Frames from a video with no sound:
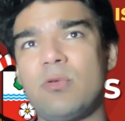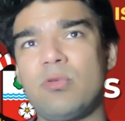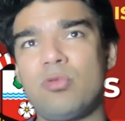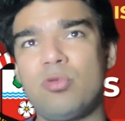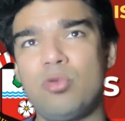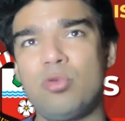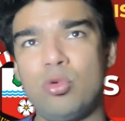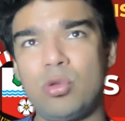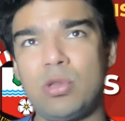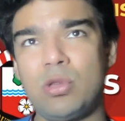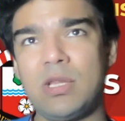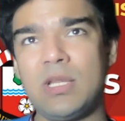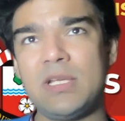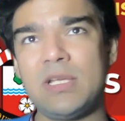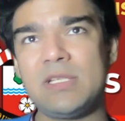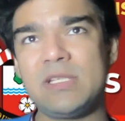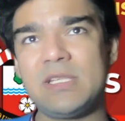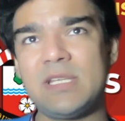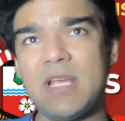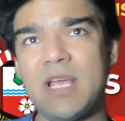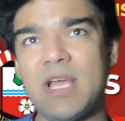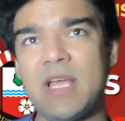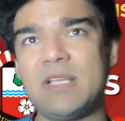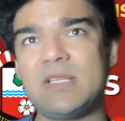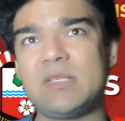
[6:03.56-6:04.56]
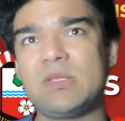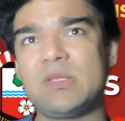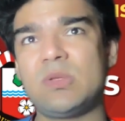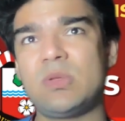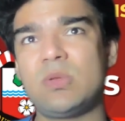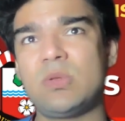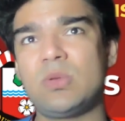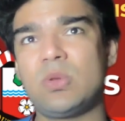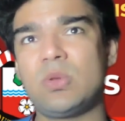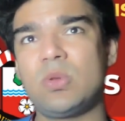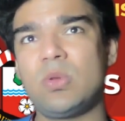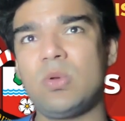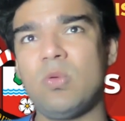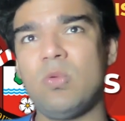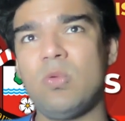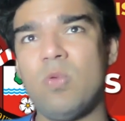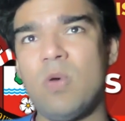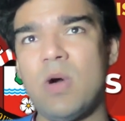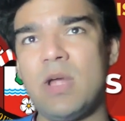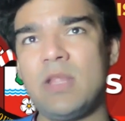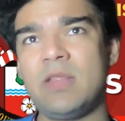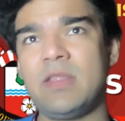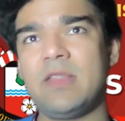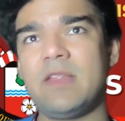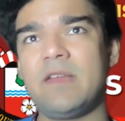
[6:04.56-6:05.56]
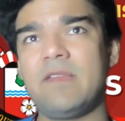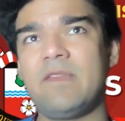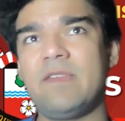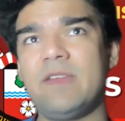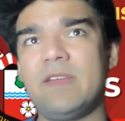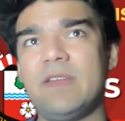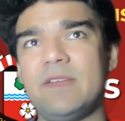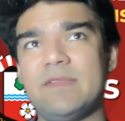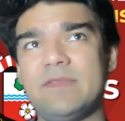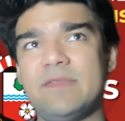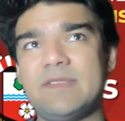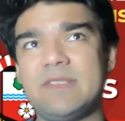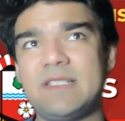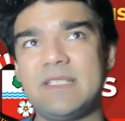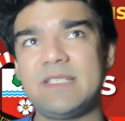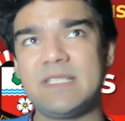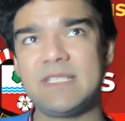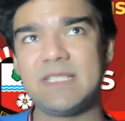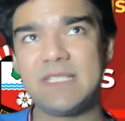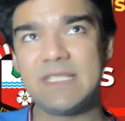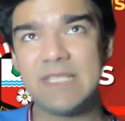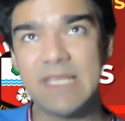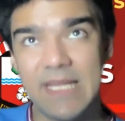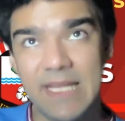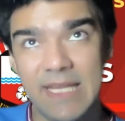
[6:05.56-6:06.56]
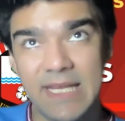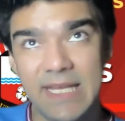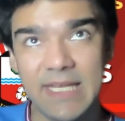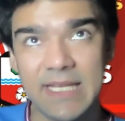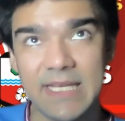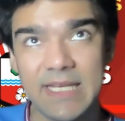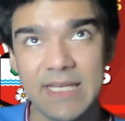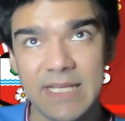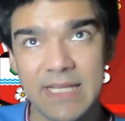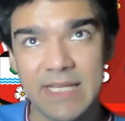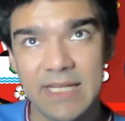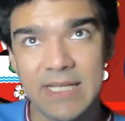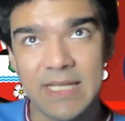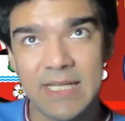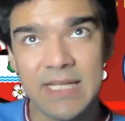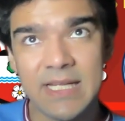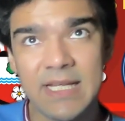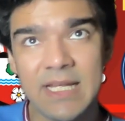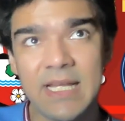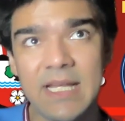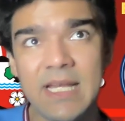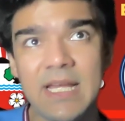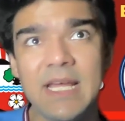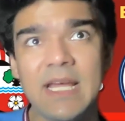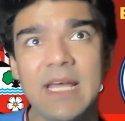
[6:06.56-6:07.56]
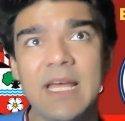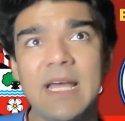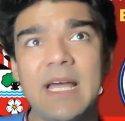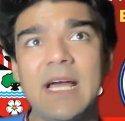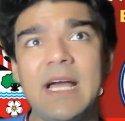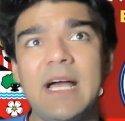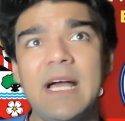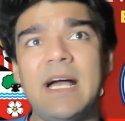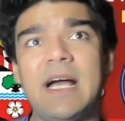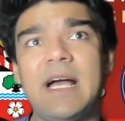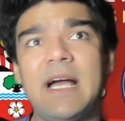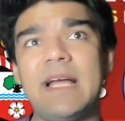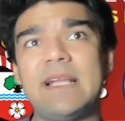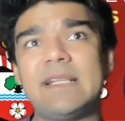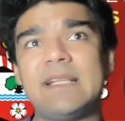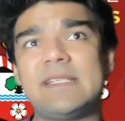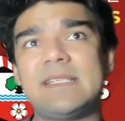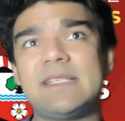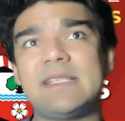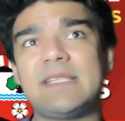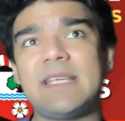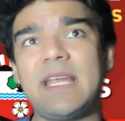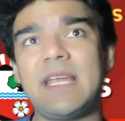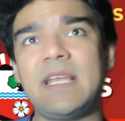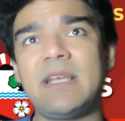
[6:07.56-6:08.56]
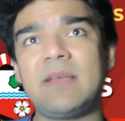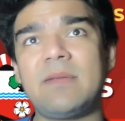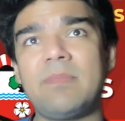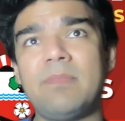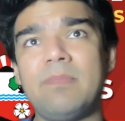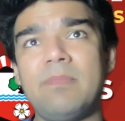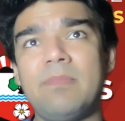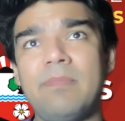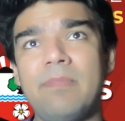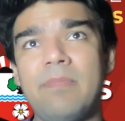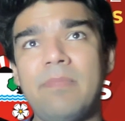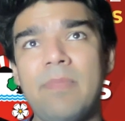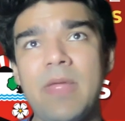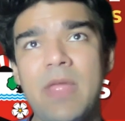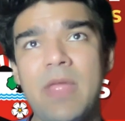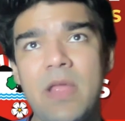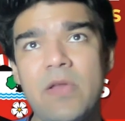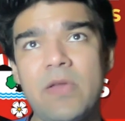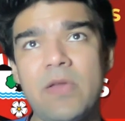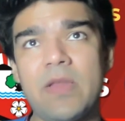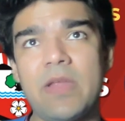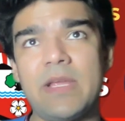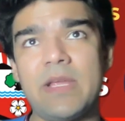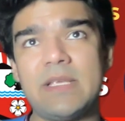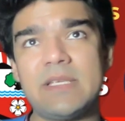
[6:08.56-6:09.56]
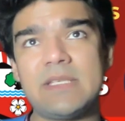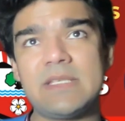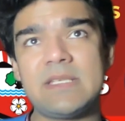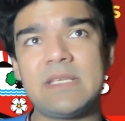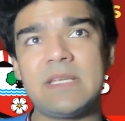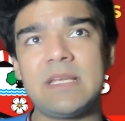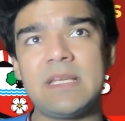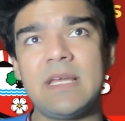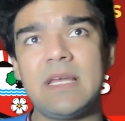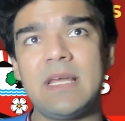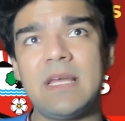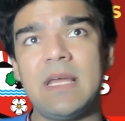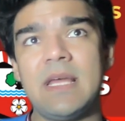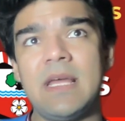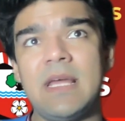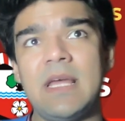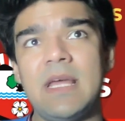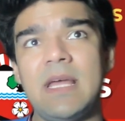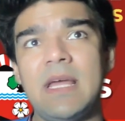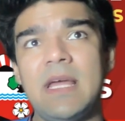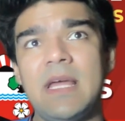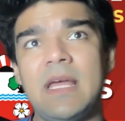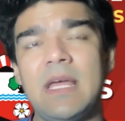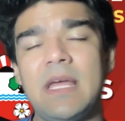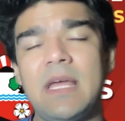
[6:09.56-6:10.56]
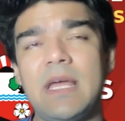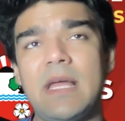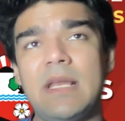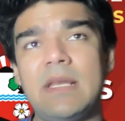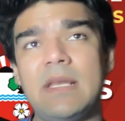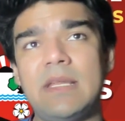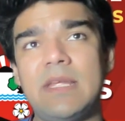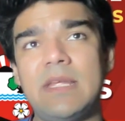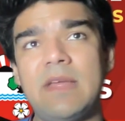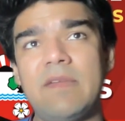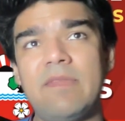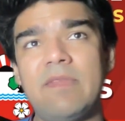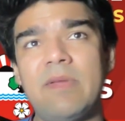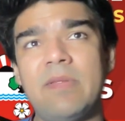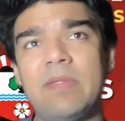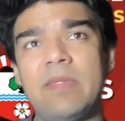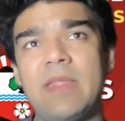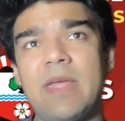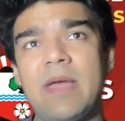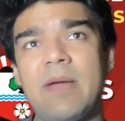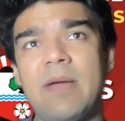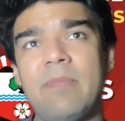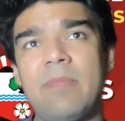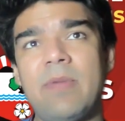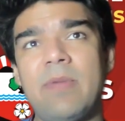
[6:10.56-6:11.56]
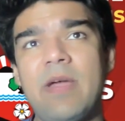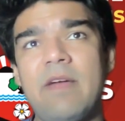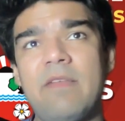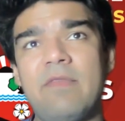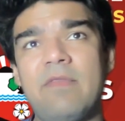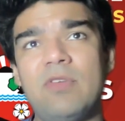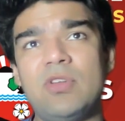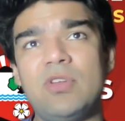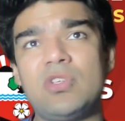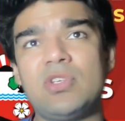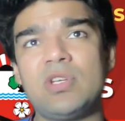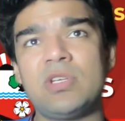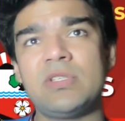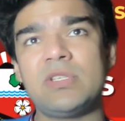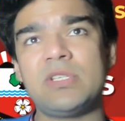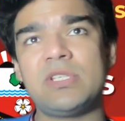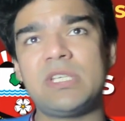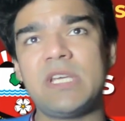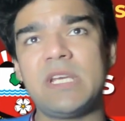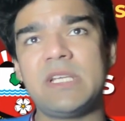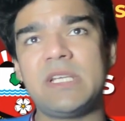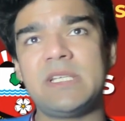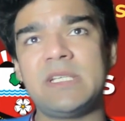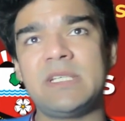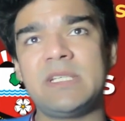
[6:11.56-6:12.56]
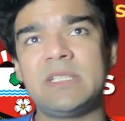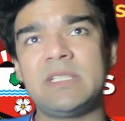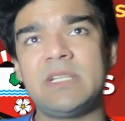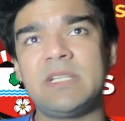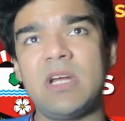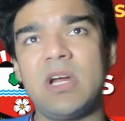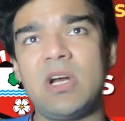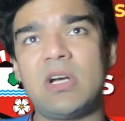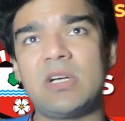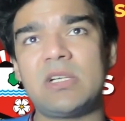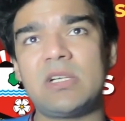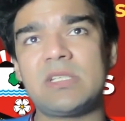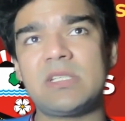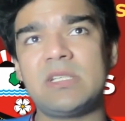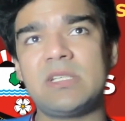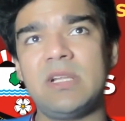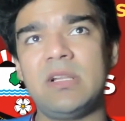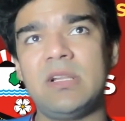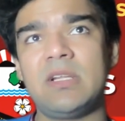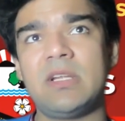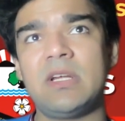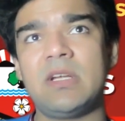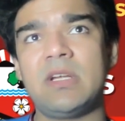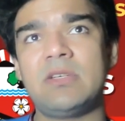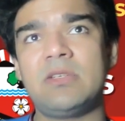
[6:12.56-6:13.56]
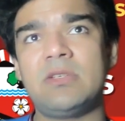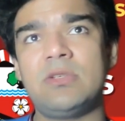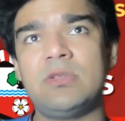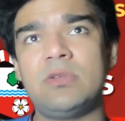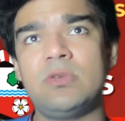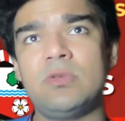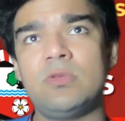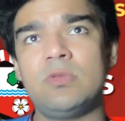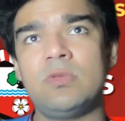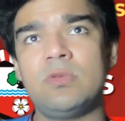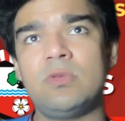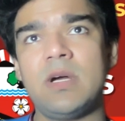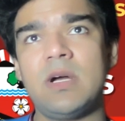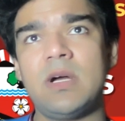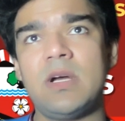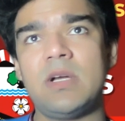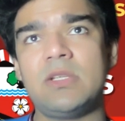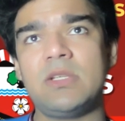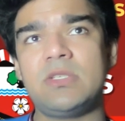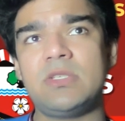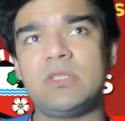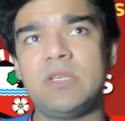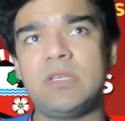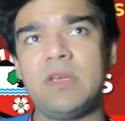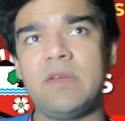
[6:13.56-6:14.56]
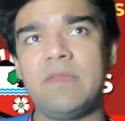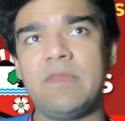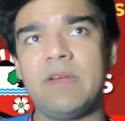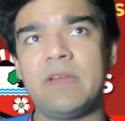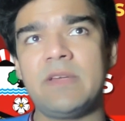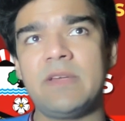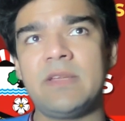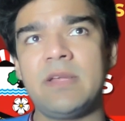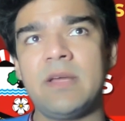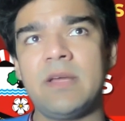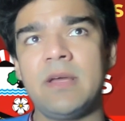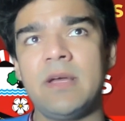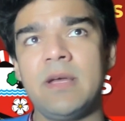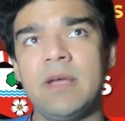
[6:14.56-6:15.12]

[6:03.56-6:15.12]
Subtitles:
ruthless, as the one that we have seen at St. Mary's, and given them every chance of chasing Arsenal to achieve it.